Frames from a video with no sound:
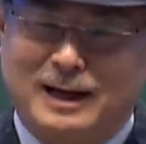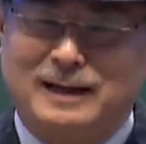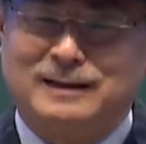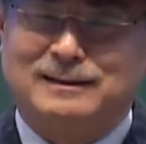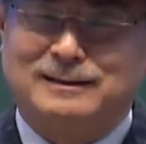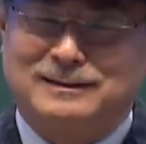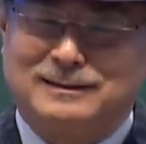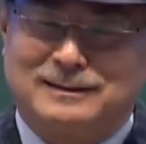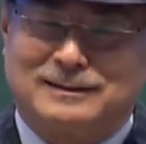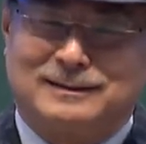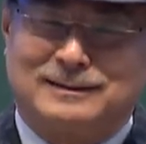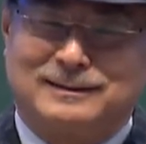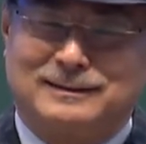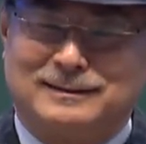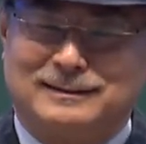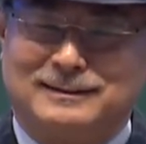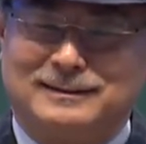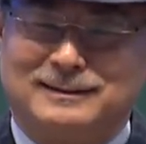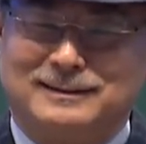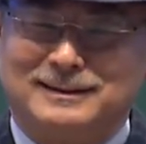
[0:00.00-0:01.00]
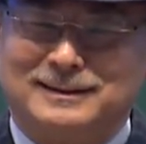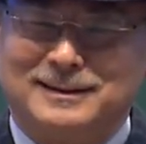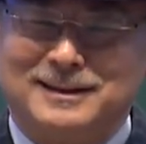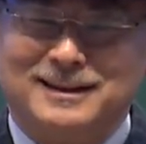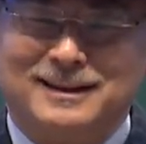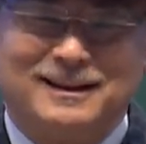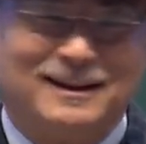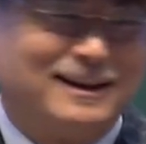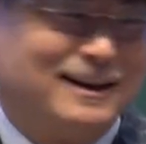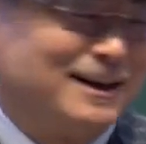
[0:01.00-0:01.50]

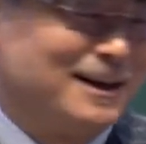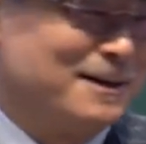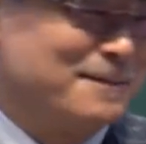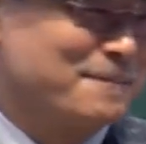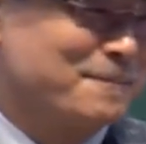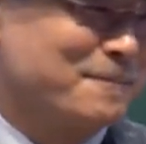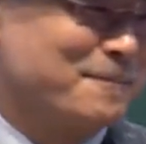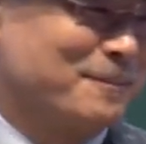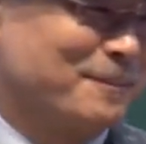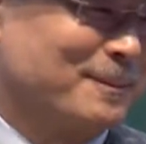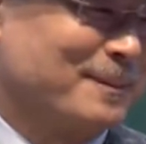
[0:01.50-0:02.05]
[no speech]